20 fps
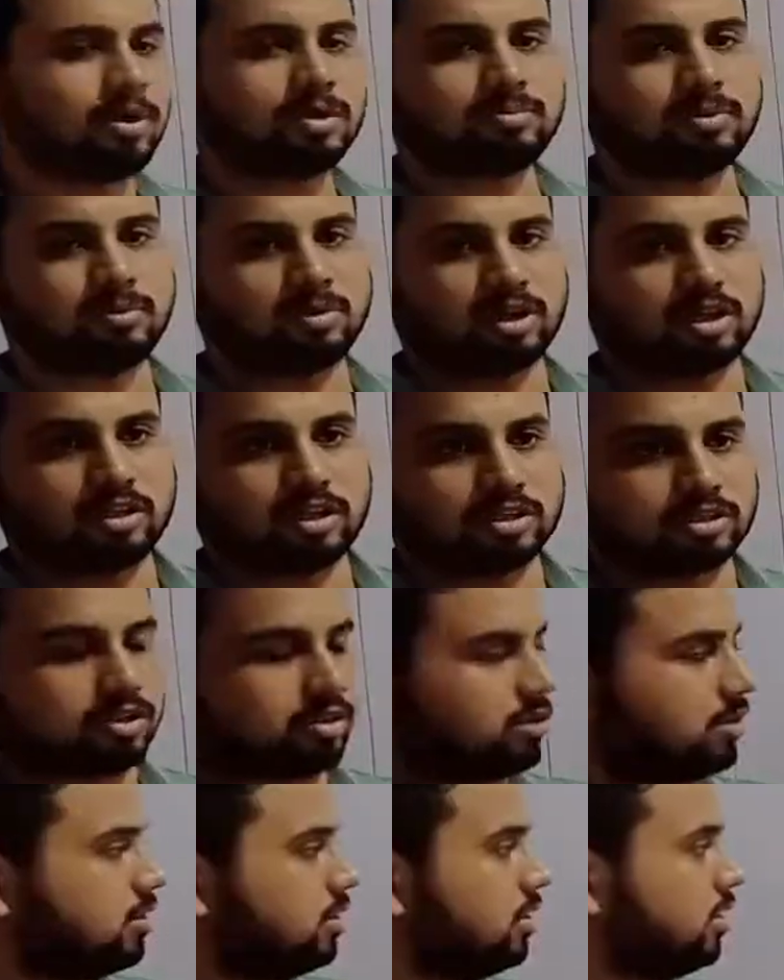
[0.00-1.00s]
byte memory
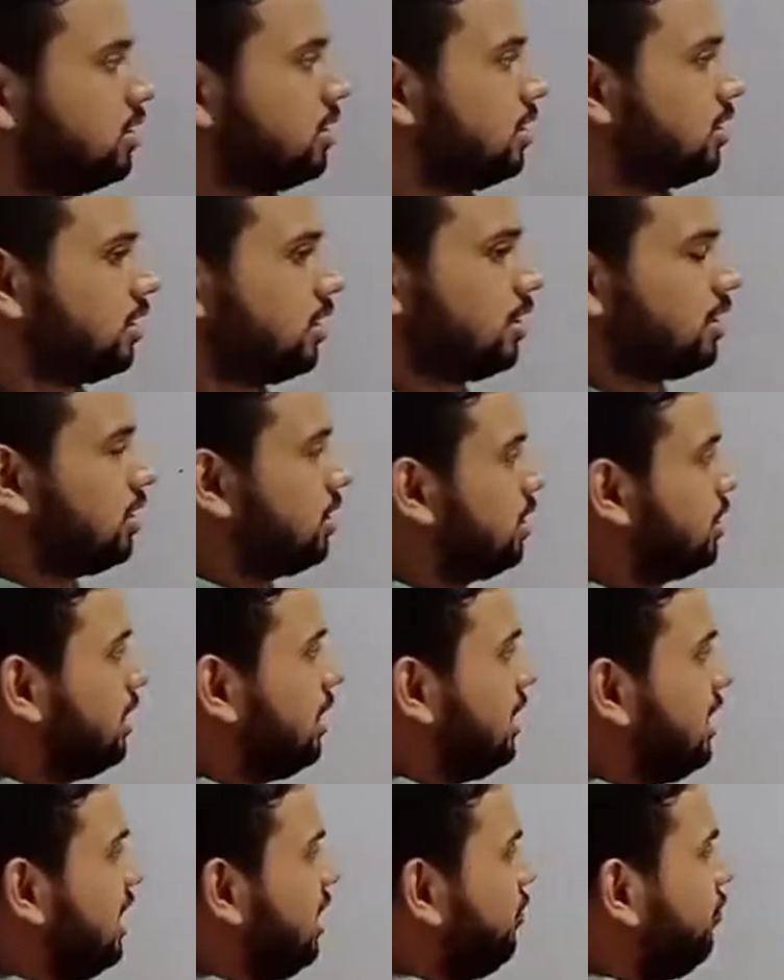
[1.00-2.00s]
location.
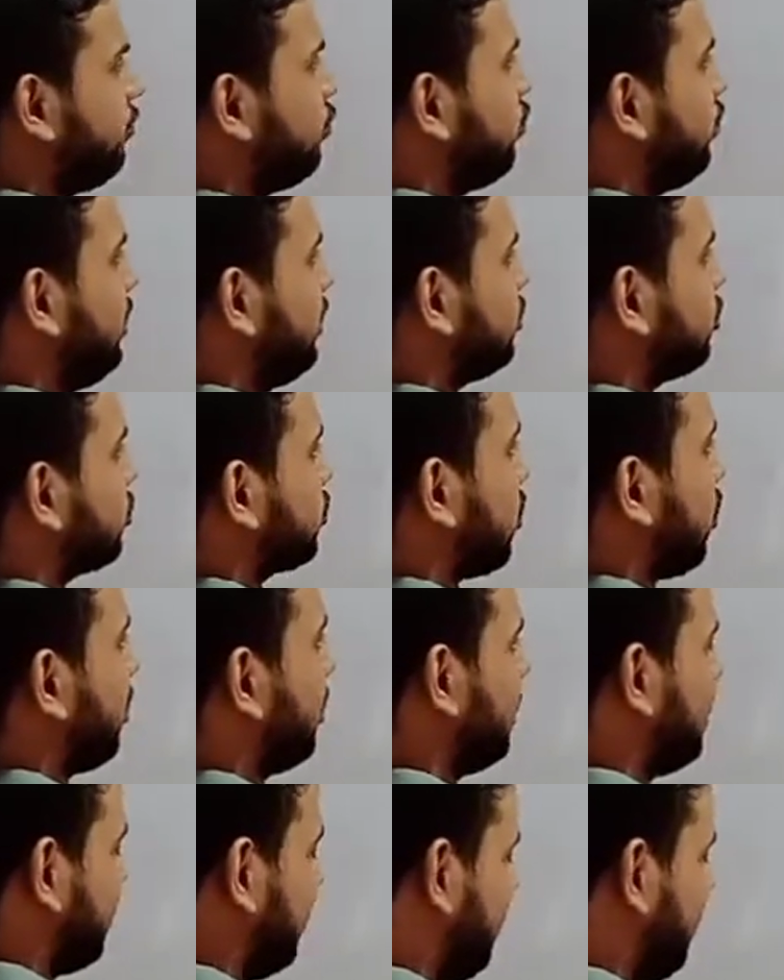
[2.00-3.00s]
Then if we store